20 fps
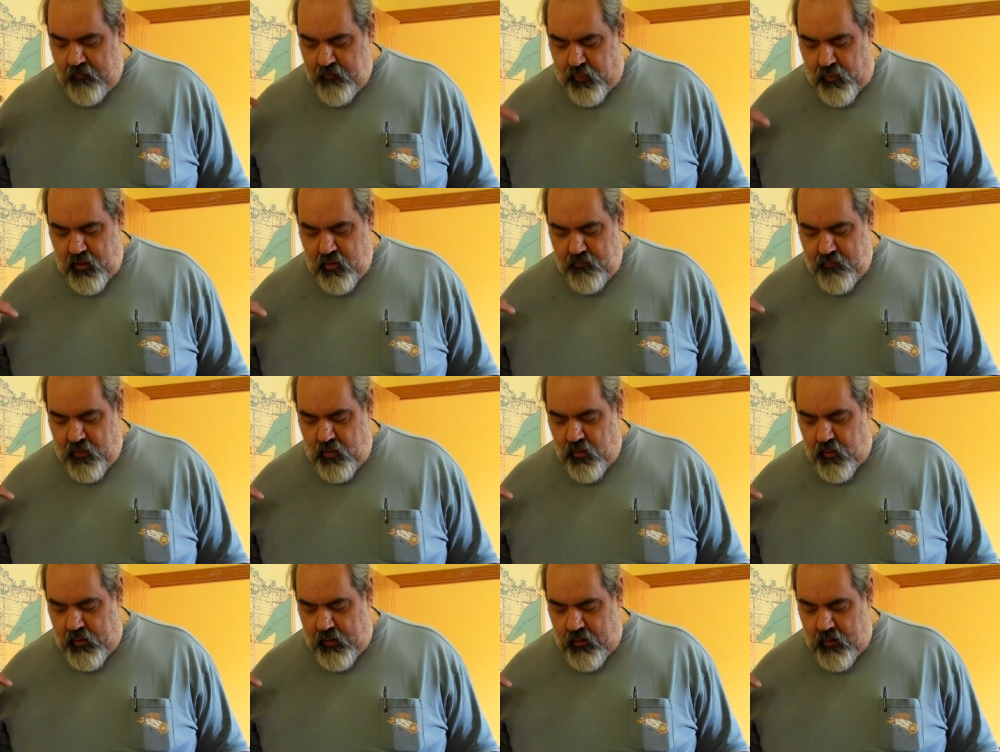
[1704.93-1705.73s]
and put a
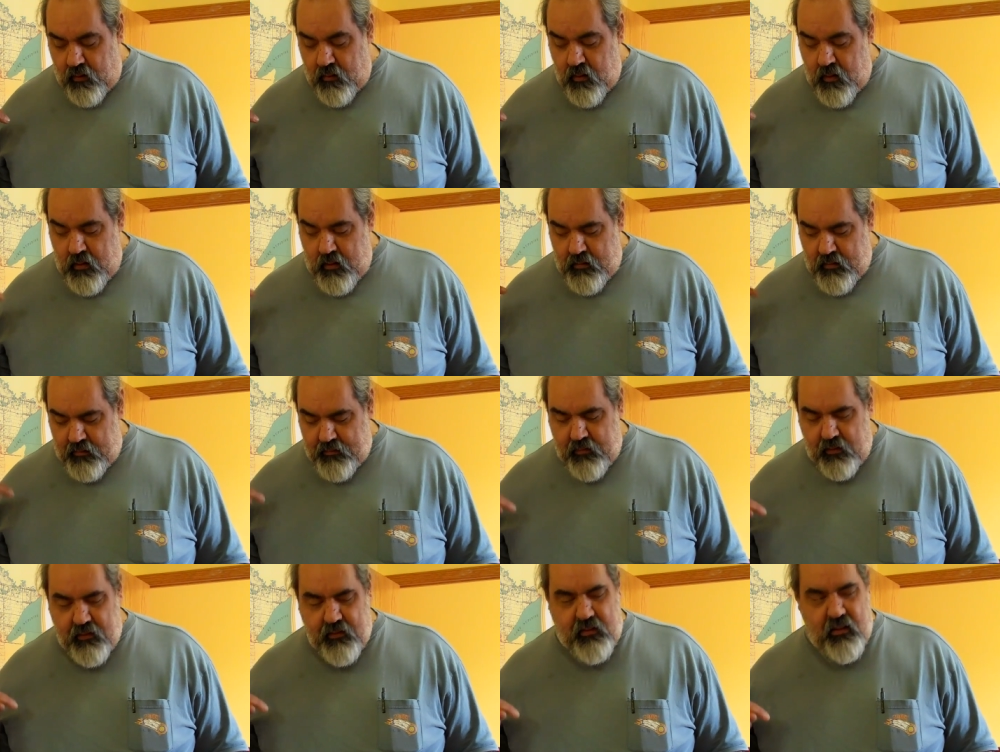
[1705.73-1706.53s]
boat in
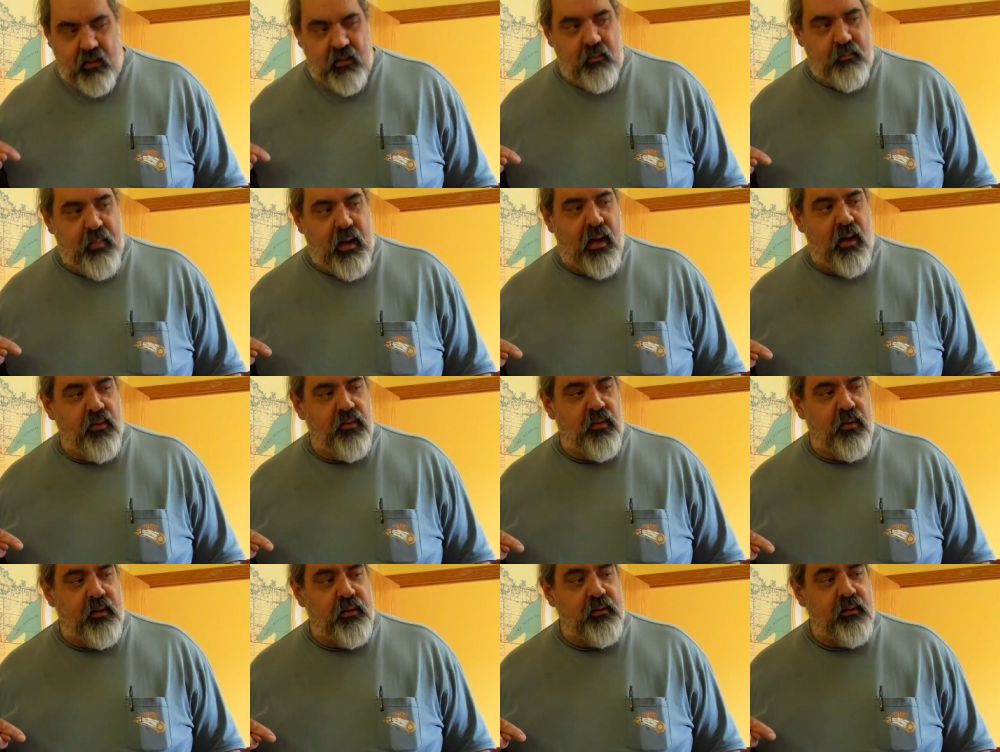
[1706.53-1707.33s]
that's inside the
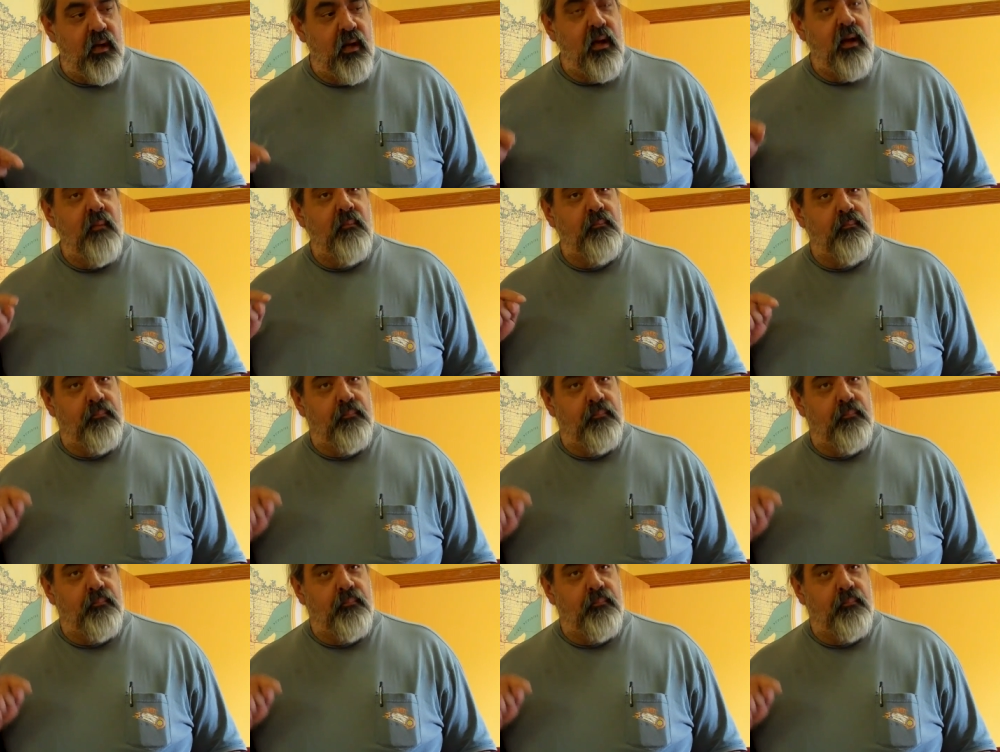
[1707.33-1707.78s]
boundaries.